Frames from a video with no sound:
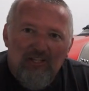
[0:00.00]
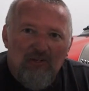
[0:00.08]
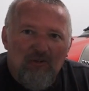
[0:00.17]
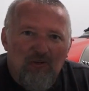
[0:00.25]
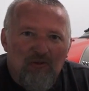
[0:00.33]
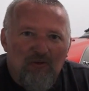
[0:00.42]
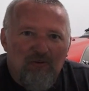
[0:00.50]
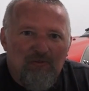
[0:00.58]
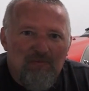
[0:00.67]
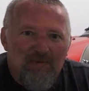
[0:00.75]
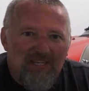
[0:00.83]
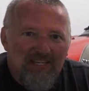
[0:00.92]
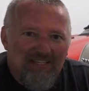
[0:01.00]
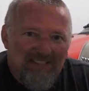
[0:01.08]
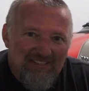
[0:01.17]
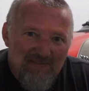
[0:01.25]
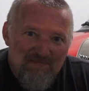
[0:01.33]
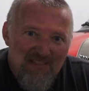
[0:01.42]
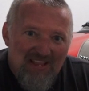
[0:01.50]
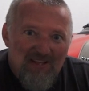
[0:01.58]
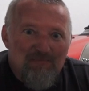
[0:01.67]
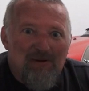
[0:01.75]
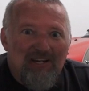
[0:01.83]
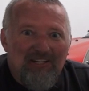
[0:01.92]
a lot of me.
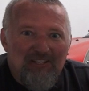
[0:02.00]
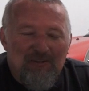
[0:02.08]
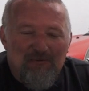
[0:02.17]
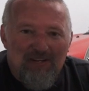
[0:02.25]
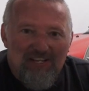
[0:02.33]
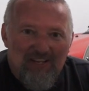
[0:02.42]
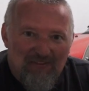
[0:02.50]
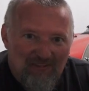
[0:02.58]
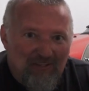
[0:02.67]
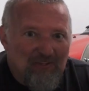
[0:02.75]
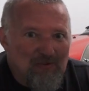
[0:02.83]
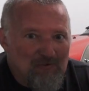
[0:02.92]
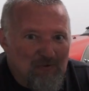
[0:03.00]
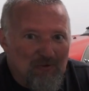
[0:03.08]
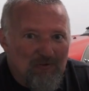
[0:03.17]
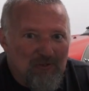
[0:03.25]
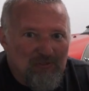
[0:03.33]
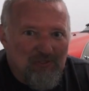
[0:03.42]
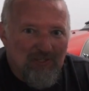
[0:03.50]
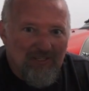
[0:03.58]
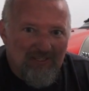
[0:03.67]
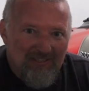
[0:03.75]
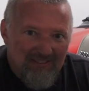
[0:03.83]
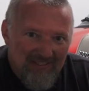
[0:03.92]
But anyway, thank you for
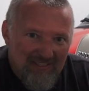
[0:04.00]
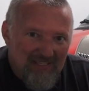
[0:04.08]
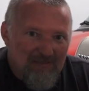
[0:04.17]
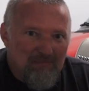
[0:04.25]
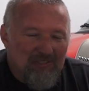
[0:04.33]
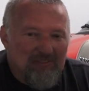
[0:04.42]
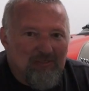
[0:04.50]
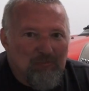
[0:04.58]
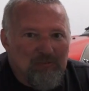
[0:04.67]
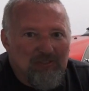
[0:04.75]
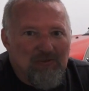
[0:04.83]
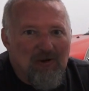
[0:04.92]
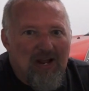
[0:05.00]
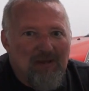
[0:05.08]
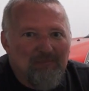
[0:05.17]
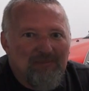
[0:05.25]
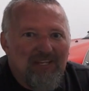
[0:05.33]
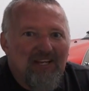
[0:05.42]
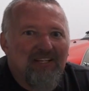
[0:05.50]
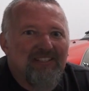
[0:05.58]
watching. Be subscribed.